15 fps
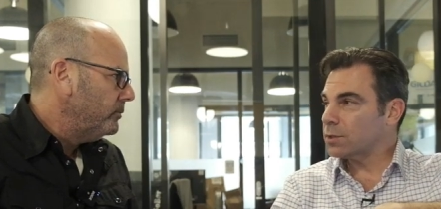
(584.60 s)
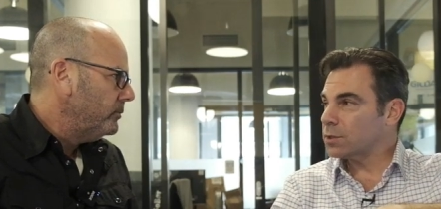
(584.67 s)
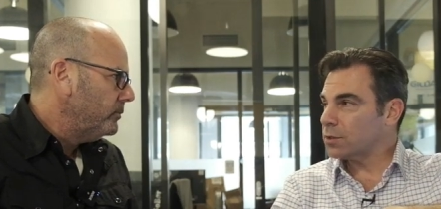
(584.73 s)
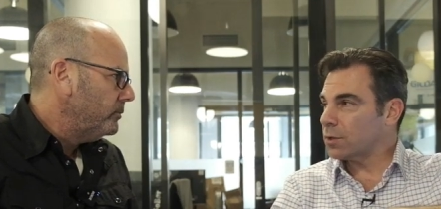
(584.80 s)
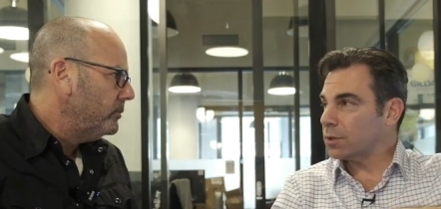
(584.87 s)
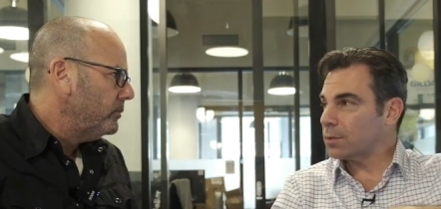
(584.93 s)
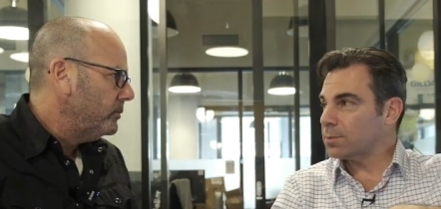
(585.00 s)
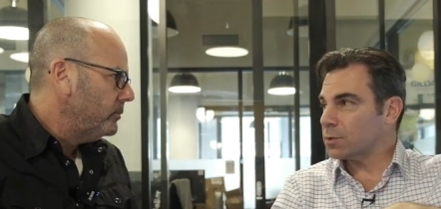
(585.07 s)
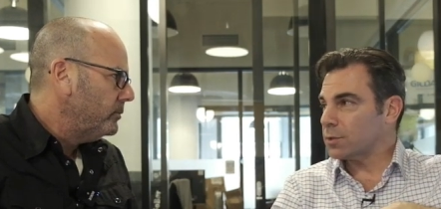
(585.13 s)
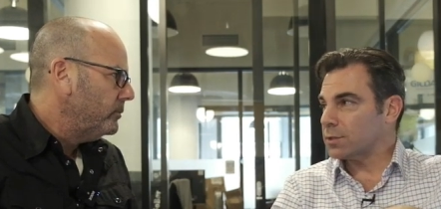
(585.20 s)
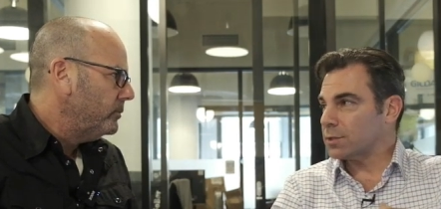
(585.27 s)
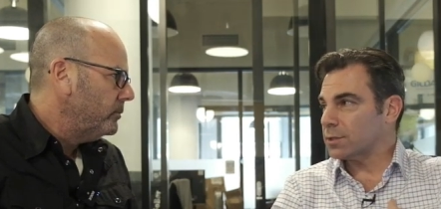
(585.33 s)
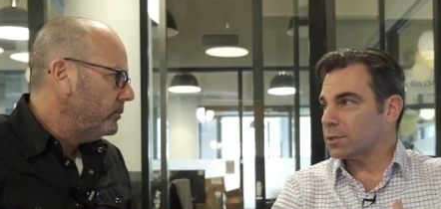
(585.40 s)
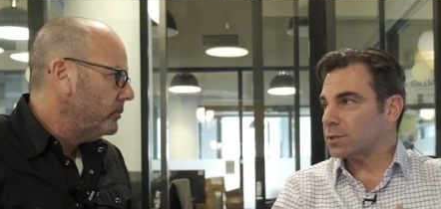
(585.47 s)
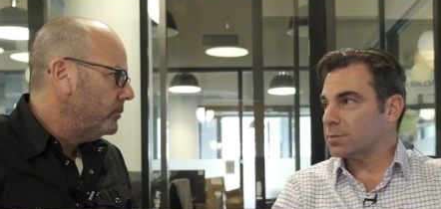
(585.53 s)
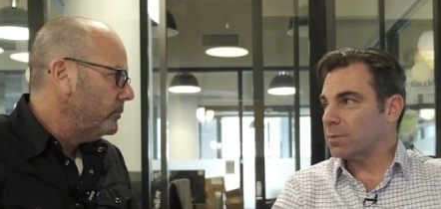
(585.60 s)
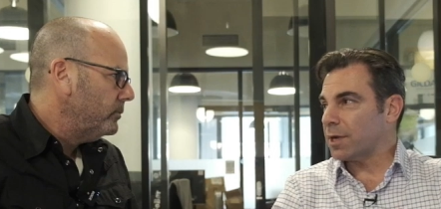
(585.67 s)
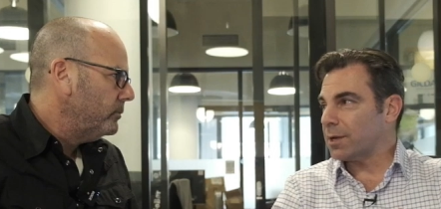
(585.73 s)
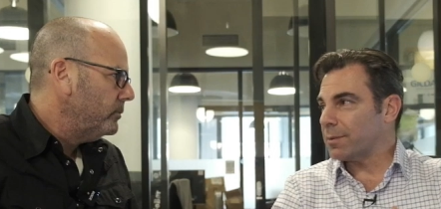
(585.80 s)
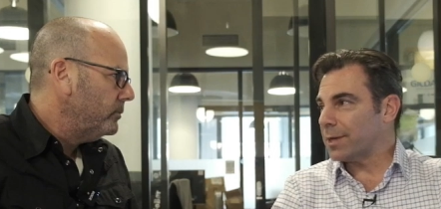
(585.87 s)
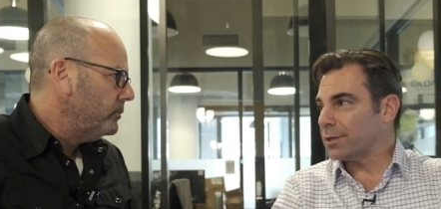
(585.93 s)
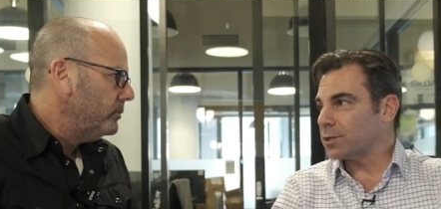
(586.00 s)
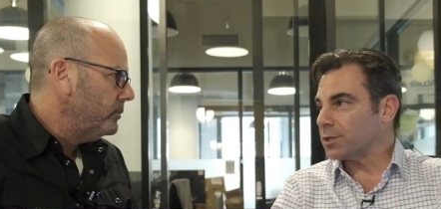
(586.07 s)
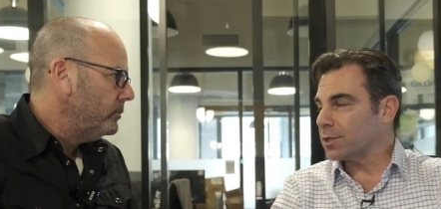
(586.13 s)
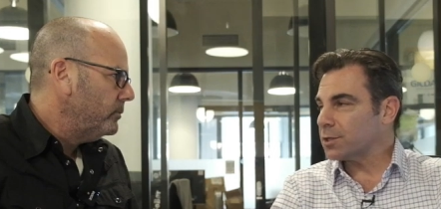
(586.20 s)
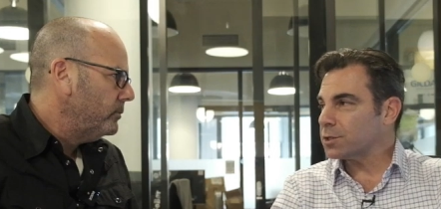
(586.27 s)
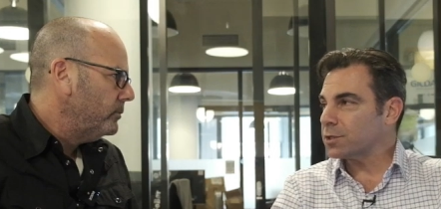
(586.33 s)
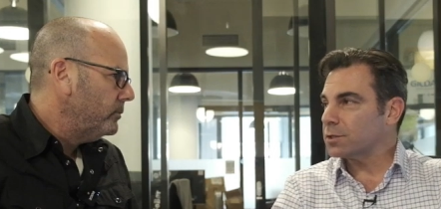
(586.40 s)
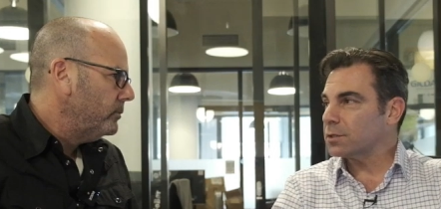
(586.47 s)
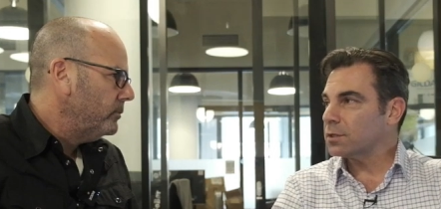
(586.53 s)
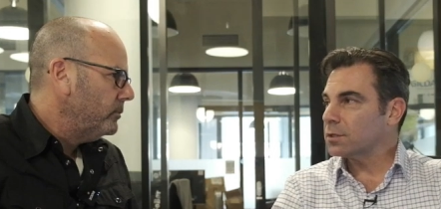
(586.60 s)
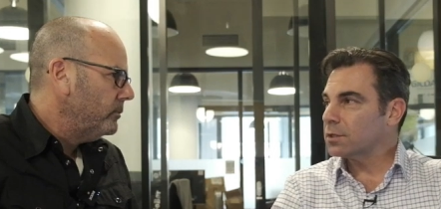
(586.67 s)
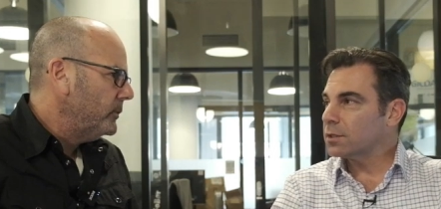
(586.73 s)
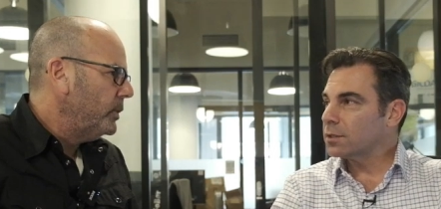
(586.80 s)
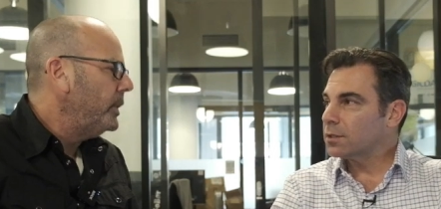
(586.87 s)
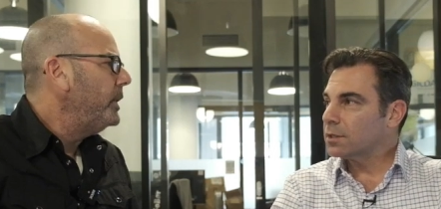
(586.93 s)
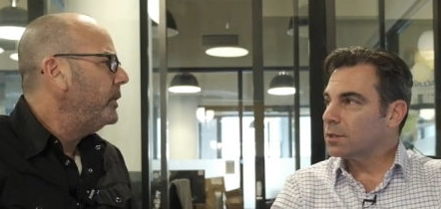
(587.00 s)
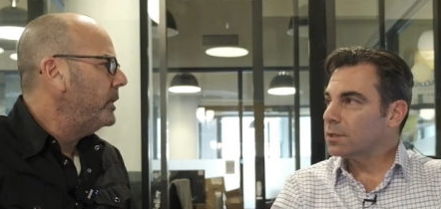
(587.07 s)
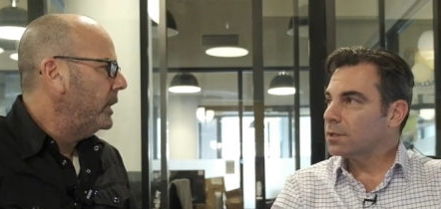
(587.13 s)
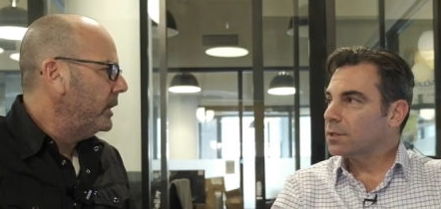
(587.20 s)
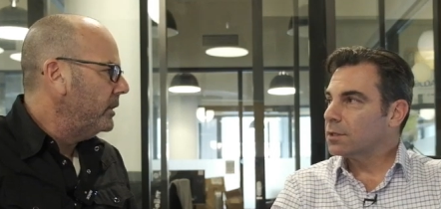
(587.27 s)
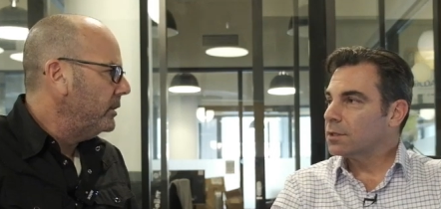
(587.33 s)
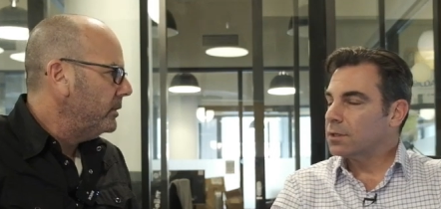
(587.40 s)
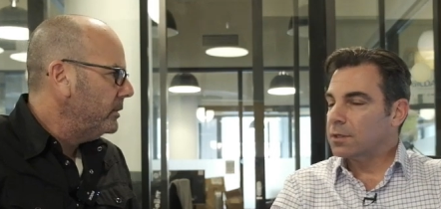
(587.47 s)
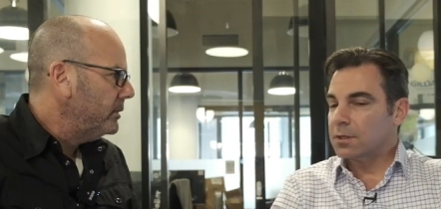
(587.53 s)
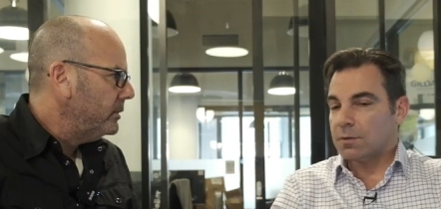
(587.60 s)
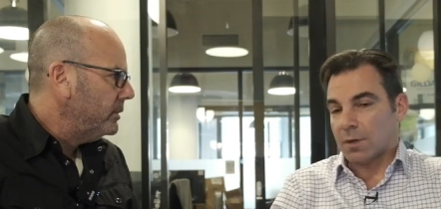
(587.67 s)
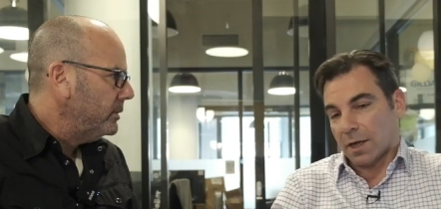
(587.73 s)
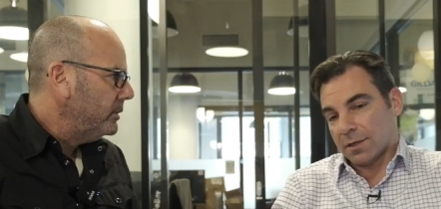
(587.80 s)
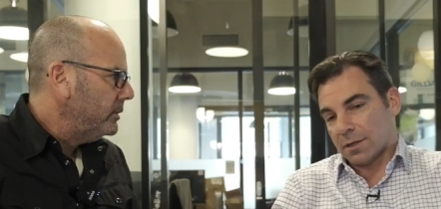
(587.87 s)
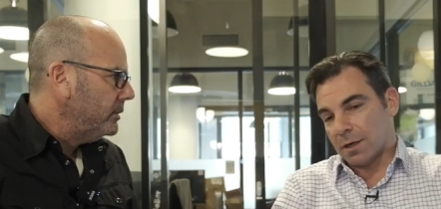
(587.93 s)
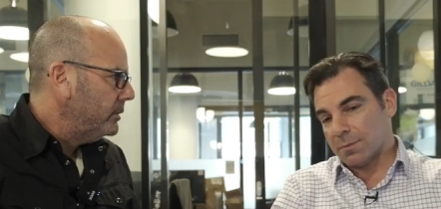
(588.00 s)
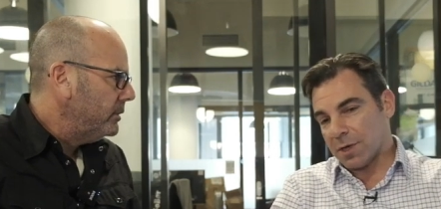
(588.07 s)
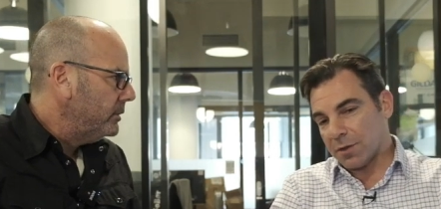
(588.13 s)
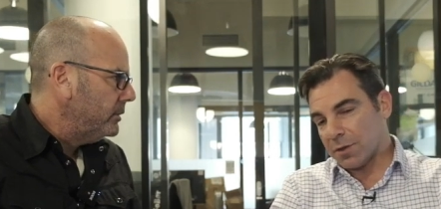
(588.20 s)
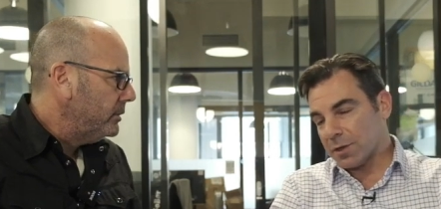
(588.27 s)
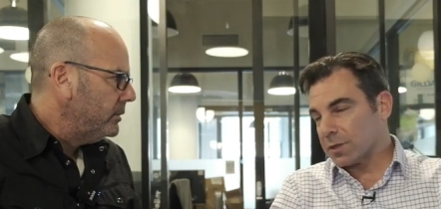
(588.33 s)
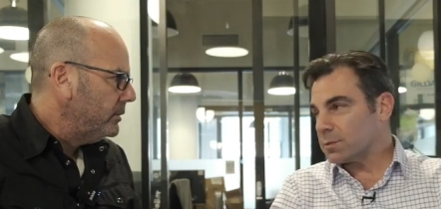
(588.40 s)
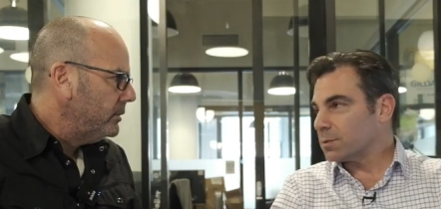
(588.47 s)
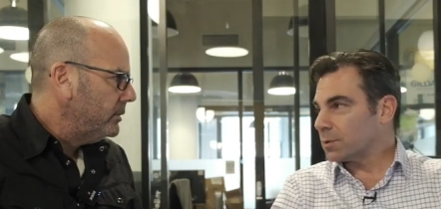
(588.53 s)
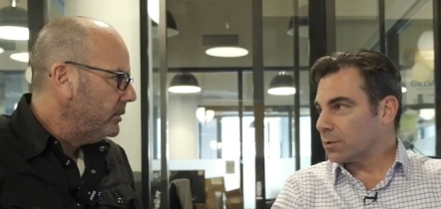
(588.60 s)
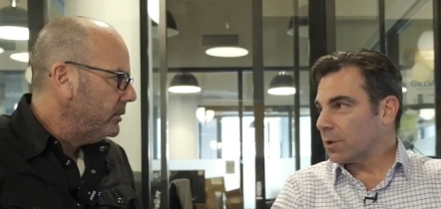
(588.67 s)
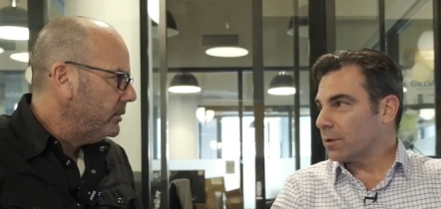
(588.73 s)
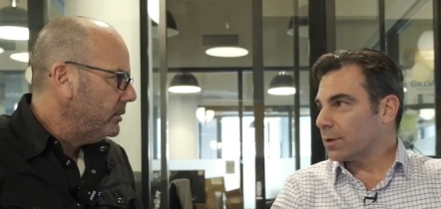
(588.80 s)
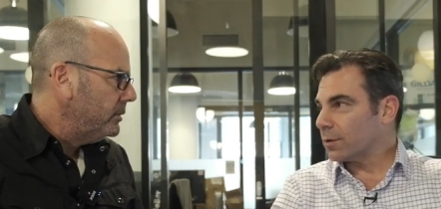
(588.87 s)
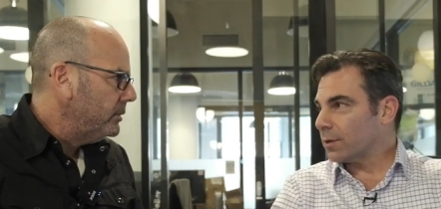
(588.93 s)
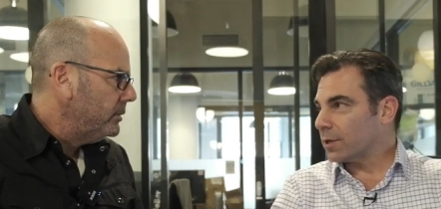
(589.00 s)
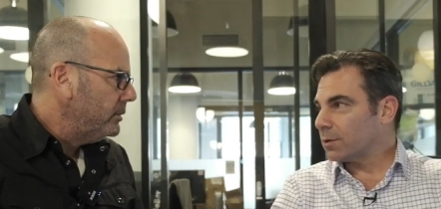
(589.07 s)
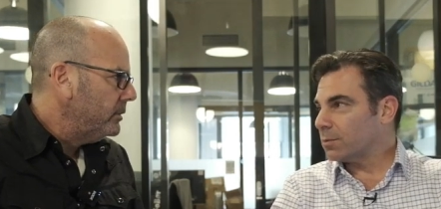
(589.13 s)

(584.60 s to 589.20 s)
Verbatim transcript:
Speaker 1: with startups, or is it just my imagination? What do you think? I, I mean, I think it's been growing quite a